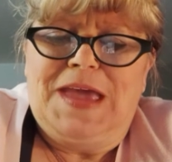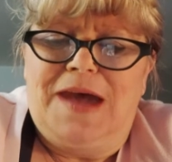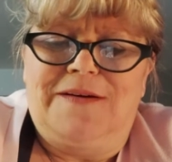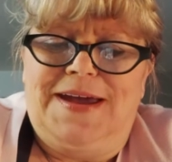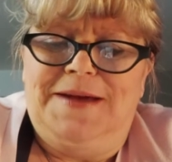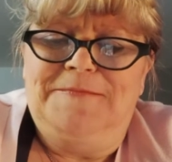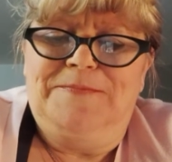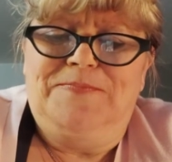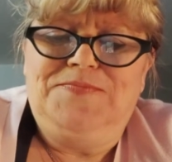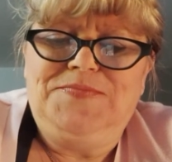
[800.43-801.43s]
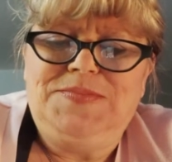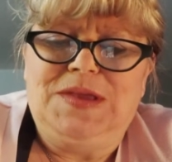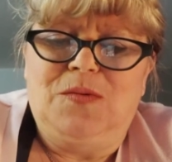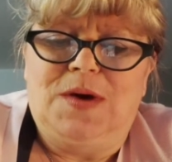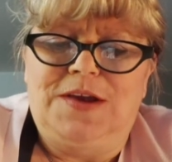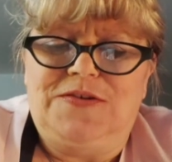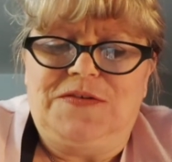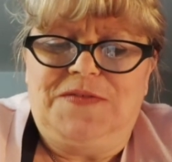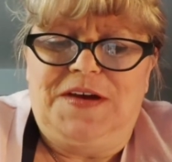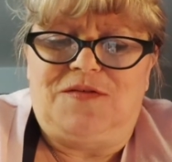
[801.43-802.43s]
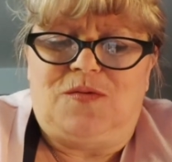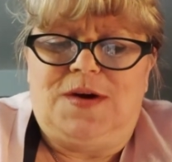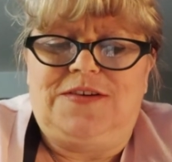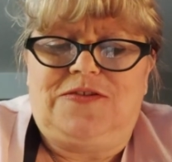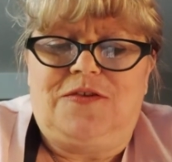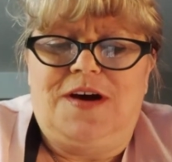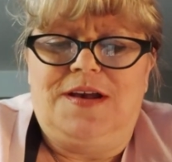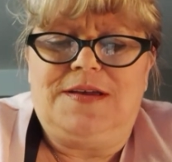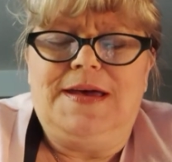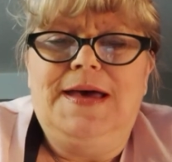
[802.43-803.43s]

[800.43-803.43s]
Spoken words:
All right. What is your favorite restaurant?